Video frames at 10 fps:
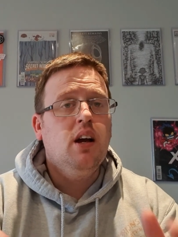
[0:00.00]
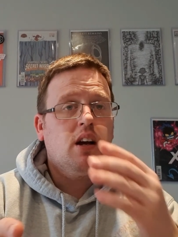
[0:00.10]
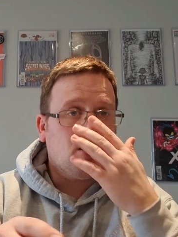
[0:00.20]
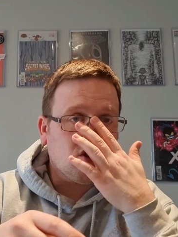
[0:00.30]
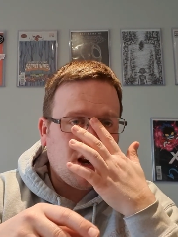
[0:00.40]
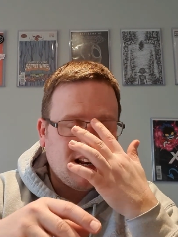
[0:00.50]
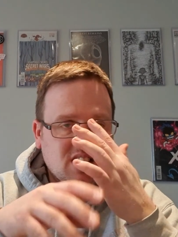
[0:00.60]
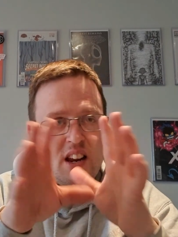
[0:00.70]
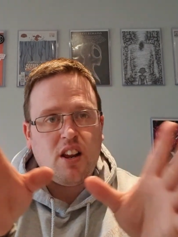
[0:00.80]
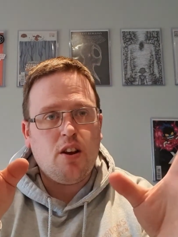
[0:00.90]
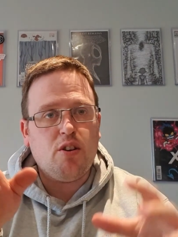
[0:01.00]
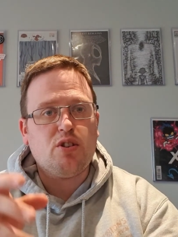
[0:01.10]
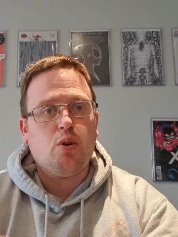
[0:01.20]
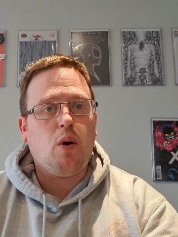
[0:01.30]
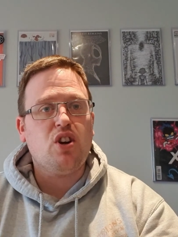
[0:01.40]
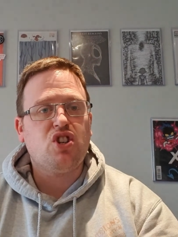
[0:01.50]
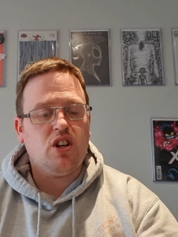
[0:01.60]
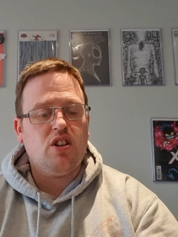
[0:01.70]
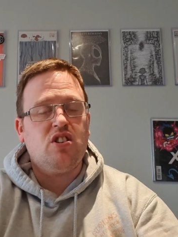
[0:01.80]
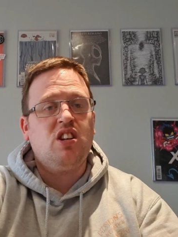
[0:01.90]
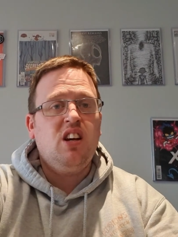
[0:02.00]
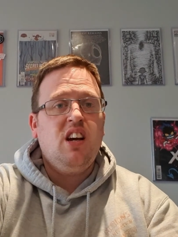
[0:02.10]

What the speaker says: because I'll answer any of your questions.